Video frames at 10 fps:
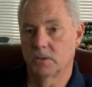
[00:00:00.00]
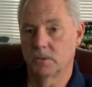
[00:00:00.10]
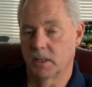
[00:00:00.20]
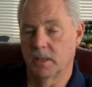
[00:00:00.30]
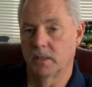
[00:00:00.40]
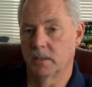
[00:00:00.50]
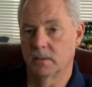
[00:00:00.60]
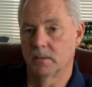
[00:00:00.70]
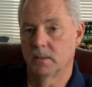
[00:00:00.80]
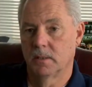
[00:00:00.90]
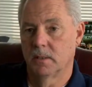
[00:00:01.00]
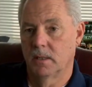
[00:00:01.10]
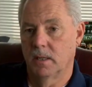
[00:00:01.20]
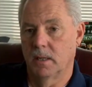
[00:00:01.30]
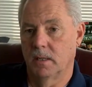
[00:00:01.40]
to take and
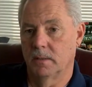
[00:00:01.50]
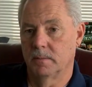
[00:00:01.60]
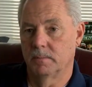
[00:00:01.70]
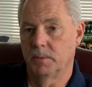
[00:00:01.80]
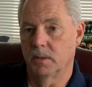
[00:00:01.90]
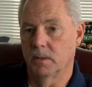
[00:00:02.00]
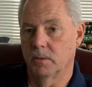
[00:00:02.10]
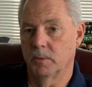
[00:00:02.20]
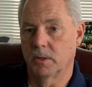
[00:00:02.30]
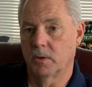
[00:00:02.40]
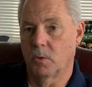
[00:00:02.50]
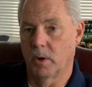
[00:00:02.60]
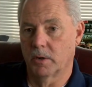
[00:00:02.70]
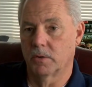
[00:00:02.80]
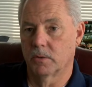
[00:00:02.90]
and be a little bit
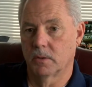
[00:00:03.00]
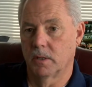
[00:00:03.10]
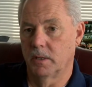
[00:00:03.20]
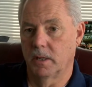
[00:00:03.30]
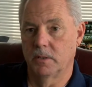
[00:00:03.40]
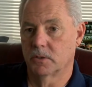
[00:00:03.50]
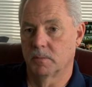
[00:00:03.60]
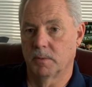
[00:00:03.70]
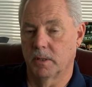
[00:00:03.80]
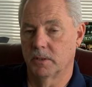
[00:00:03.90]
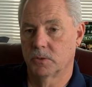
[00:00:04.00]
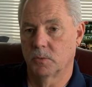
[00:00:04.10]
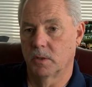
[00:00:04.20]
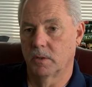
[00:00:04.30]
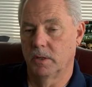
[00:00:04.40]
quicker in getting someplace
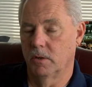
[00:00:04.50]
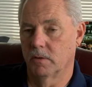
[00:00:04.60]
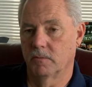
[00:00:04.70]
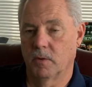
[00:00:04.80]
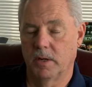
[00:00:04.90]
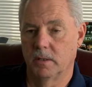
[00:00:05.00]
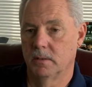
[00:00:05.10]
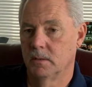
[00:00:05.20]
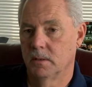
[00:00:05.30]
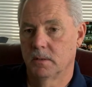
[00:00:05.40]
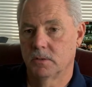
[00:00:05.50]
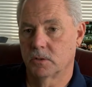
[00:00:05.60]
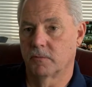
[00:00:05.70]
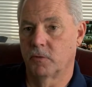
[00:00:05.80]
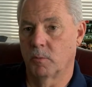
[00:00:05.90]
where he could have waited
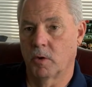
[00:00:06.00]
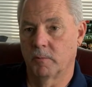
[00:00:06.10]
just a few more